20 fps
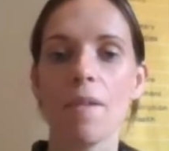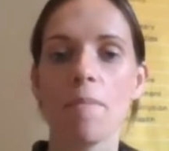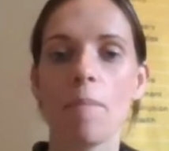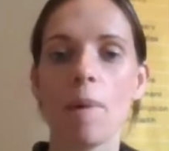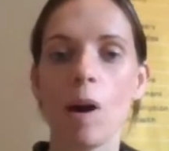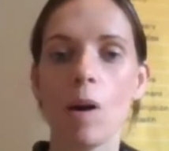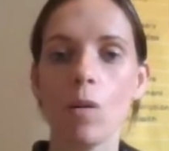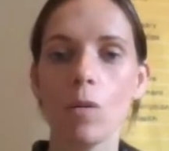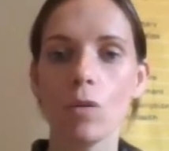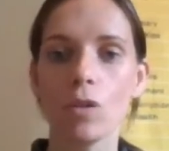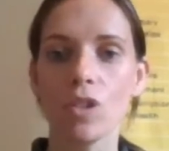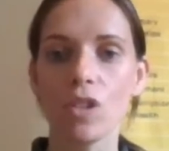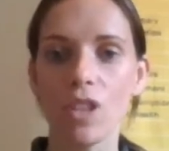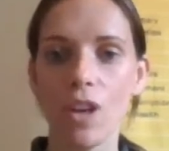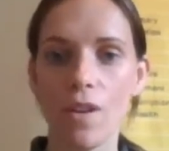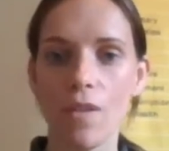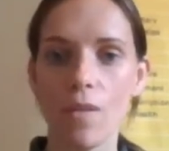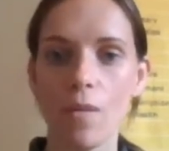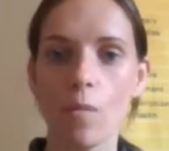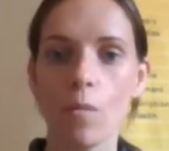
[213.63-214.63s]
but
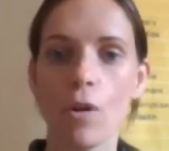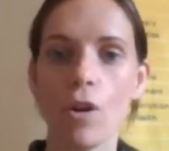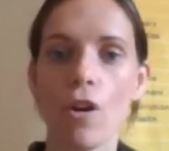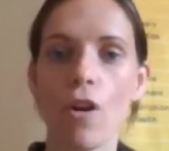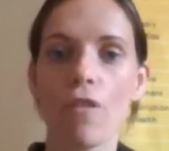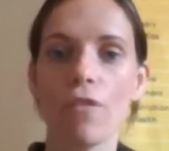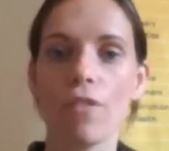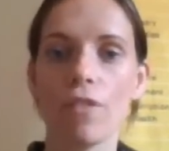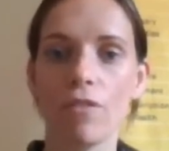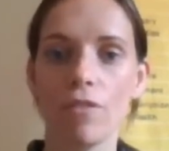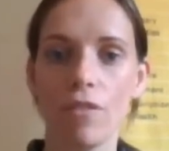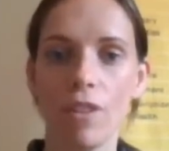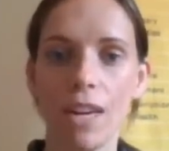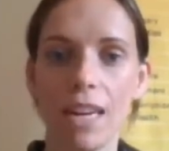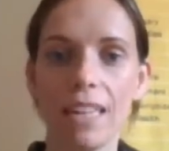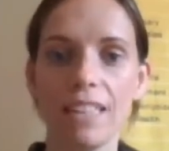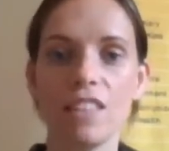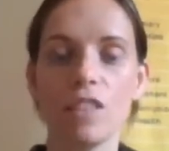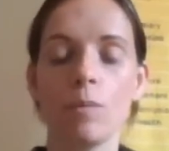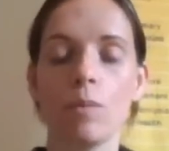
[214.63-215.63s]
also we offer a
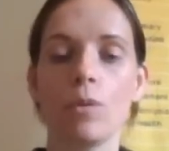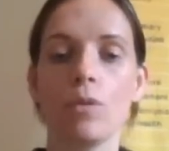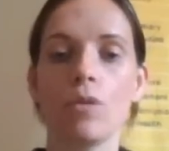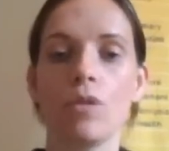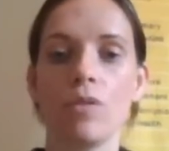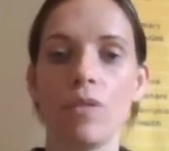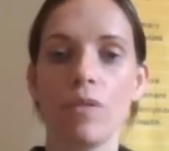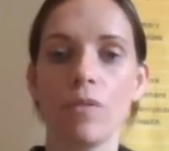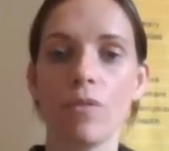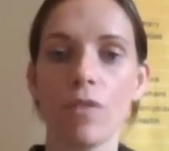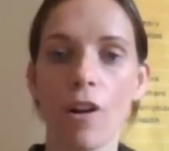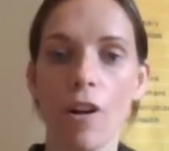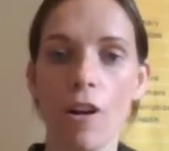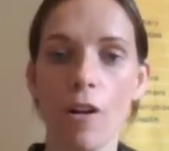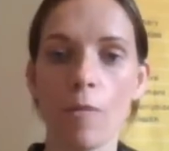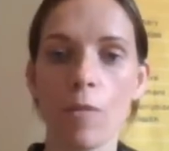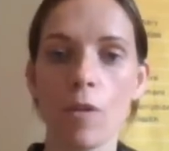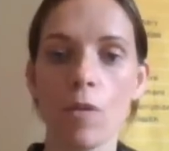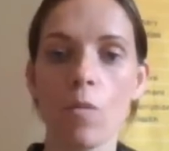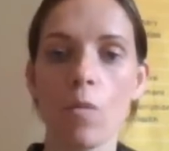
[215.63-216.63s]
really supportive
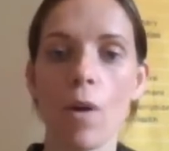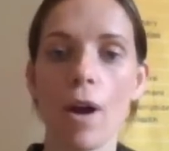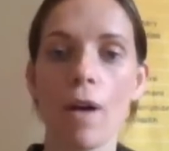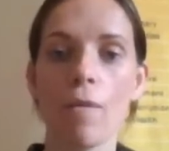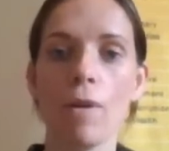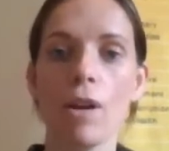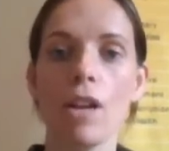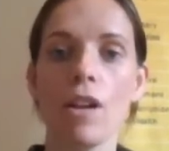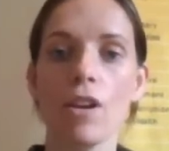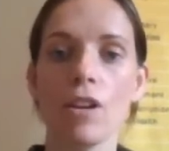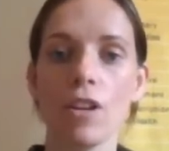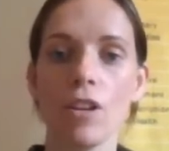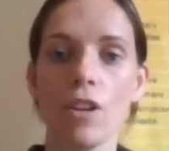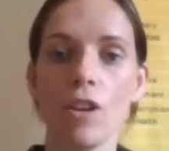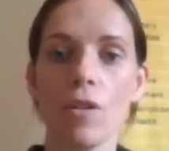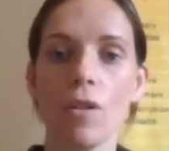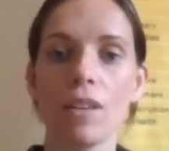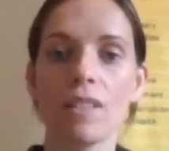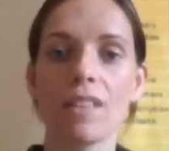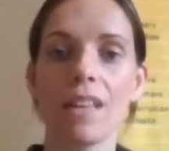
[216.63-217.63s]
environment where we look at
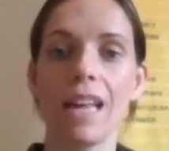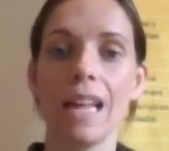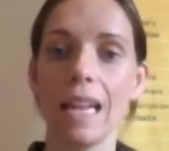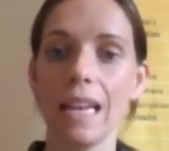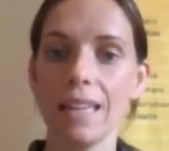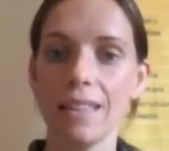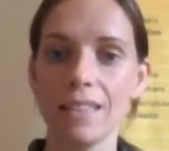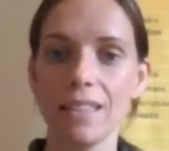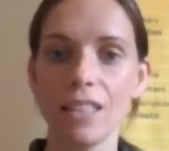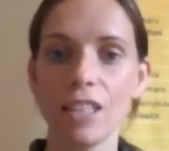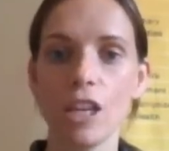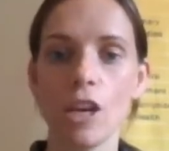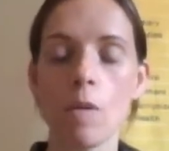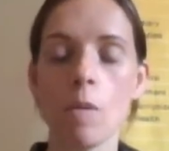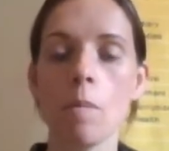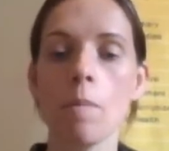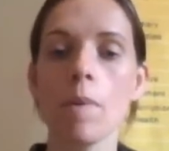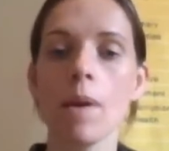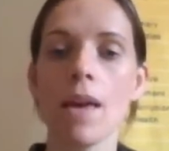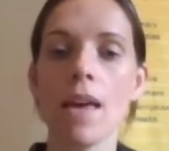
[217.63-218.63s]
you as a holistic
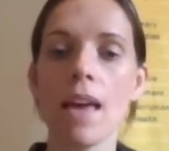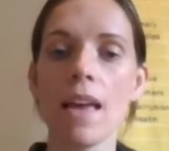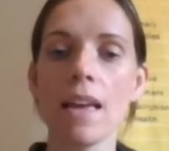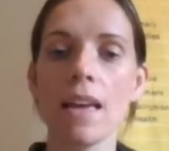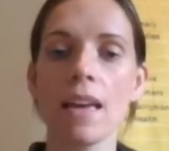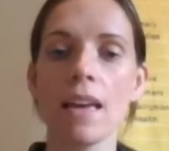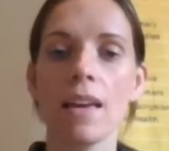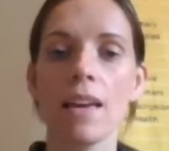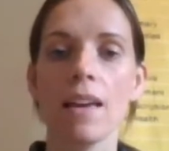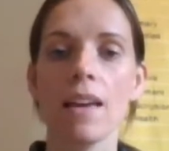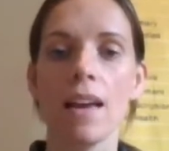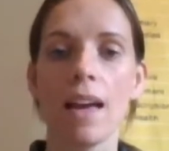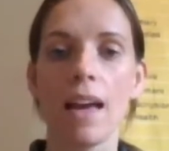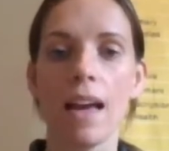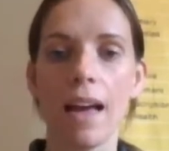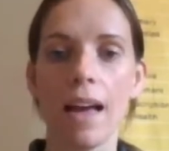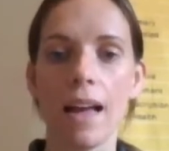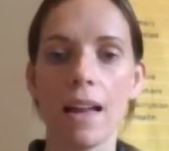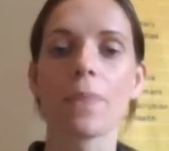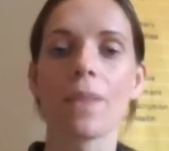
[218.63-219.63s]
human being
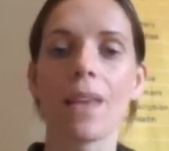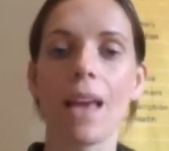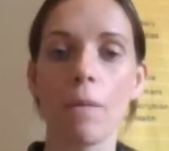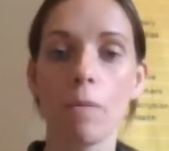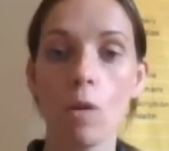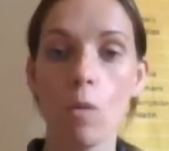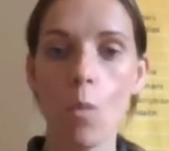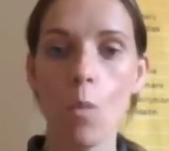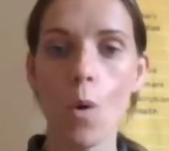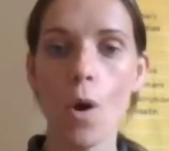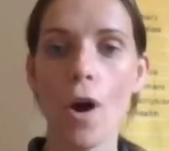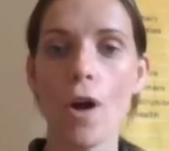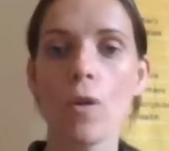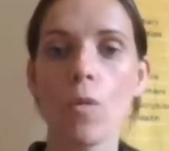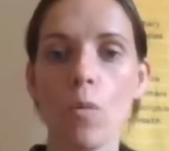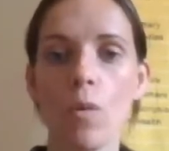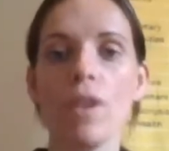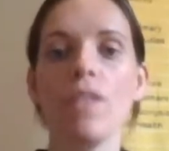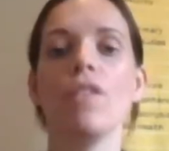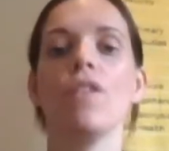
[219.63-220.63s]
and we
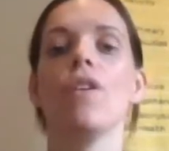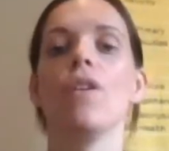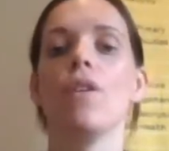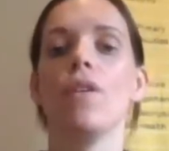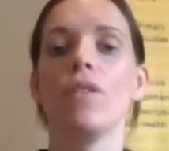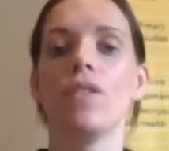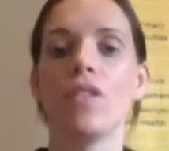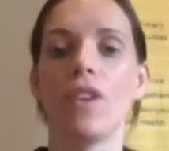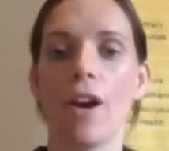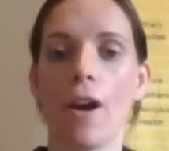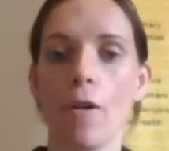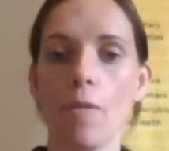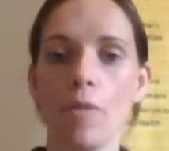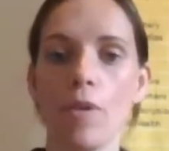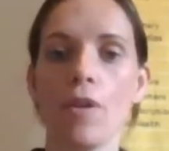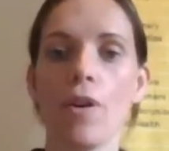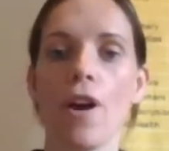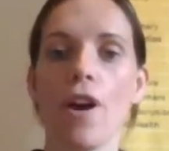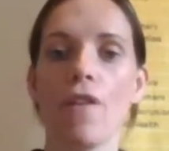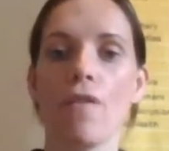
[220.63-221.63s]
work with you to
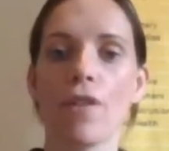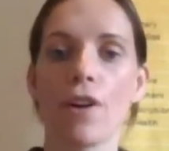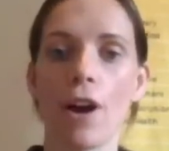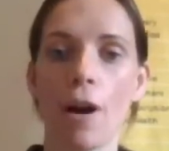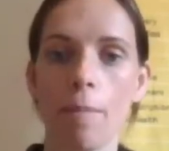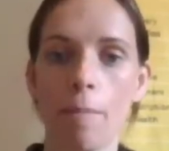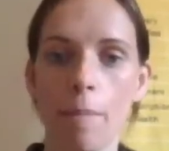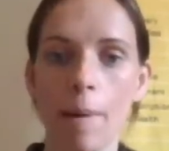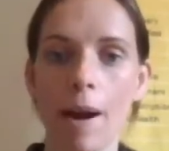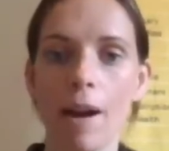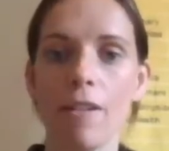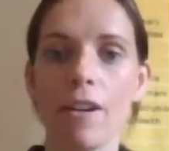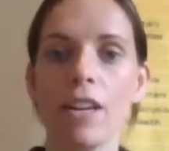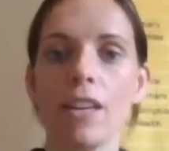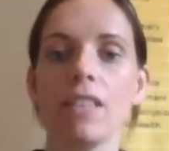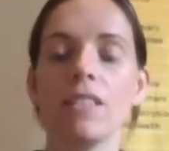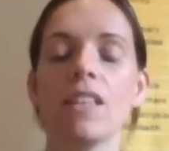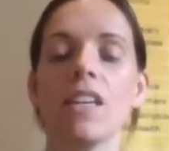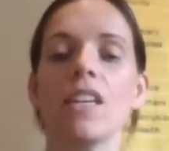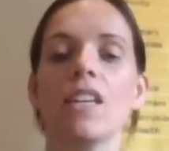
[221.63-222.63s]
help you overcome
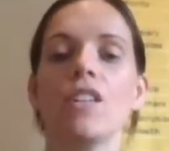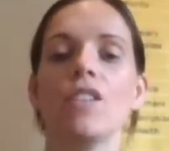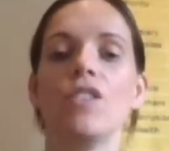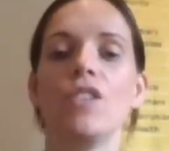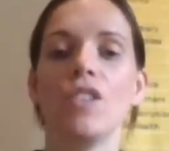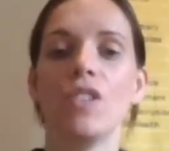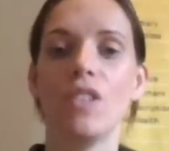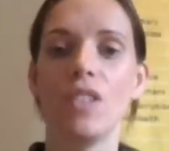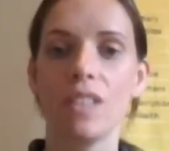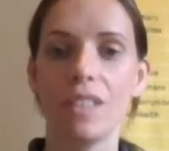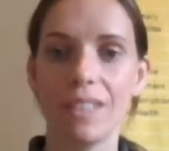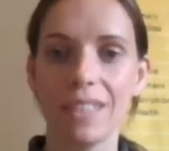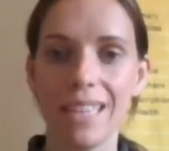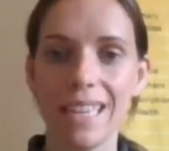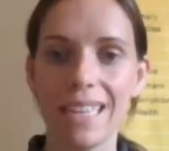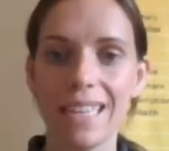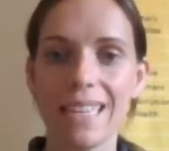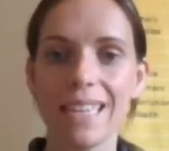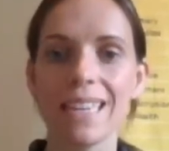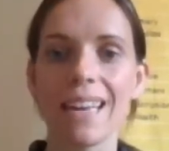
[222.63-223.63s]
barriers to
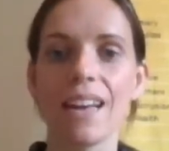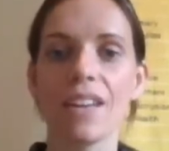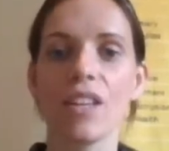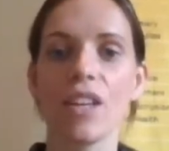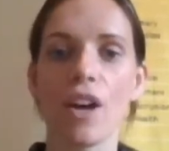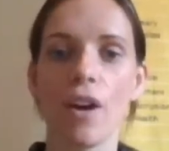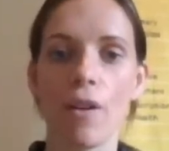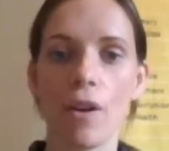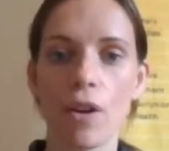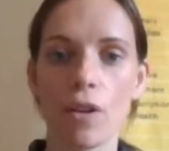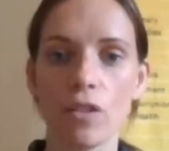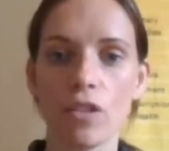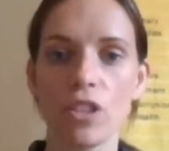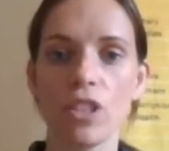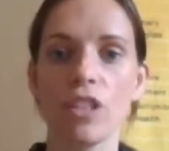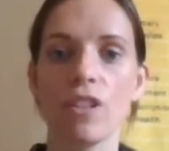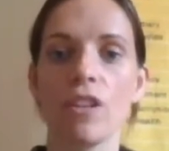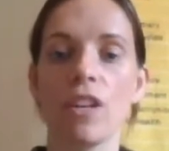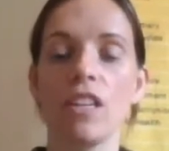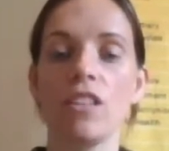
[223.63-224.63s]
succeeding and going on
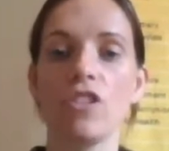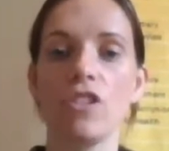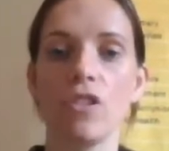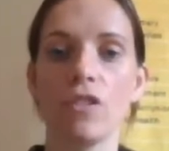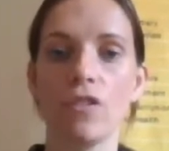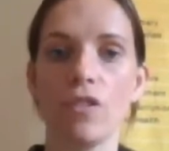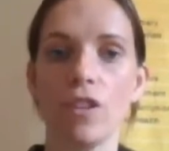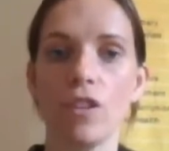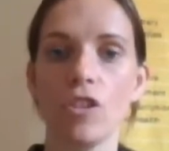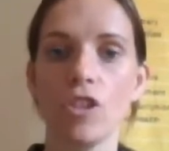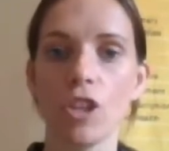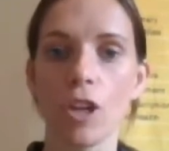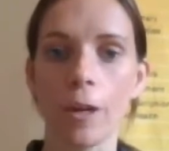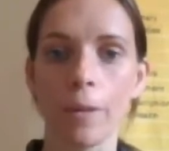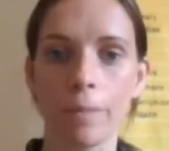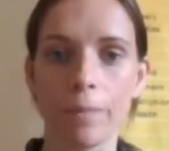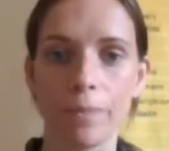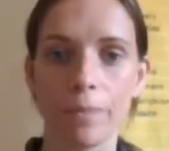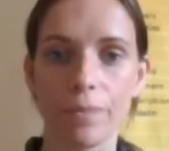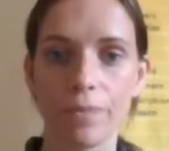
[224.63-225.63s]
to the into your future.